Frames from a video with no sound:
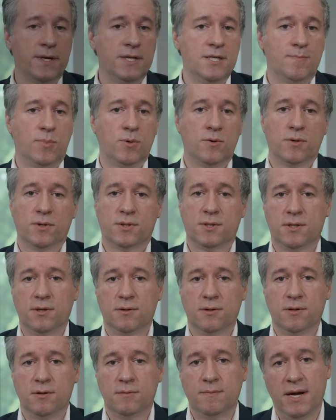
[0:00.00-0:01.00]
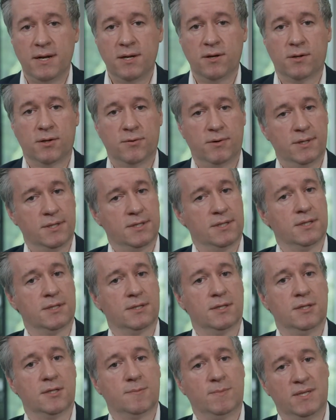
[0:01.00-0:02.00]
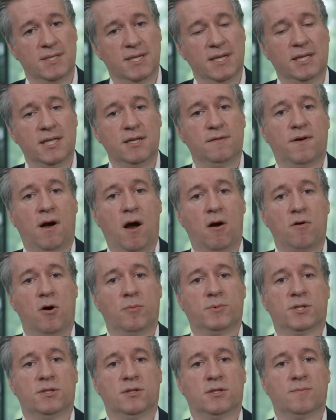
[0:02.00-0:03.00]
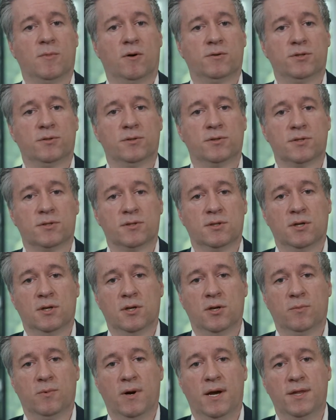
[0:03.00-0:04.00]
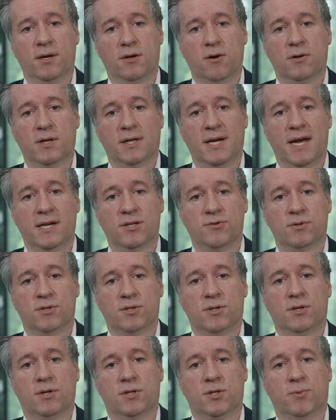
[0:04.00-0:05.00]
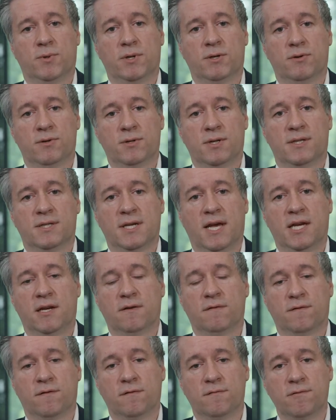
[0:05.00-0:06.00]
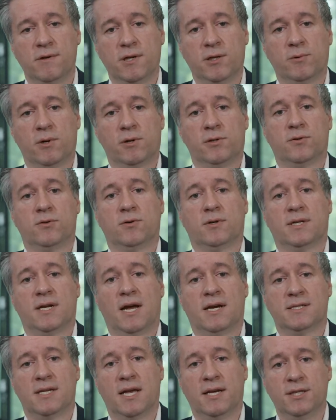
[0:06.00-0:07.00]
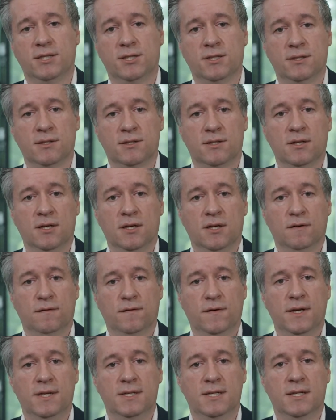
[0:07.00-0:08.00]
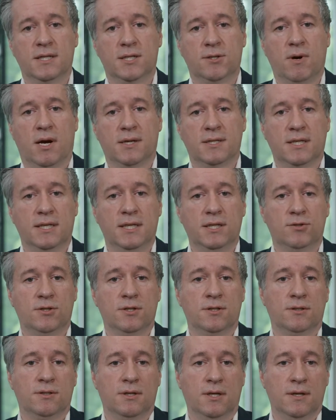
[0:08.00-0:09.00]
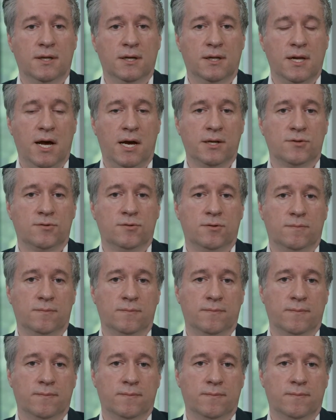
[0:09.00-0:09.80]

these books, there are many other instances, particularly for our options modules, where the cutting-edge research we are undertaking for real-world organisations feeds into our teaching in the classroom.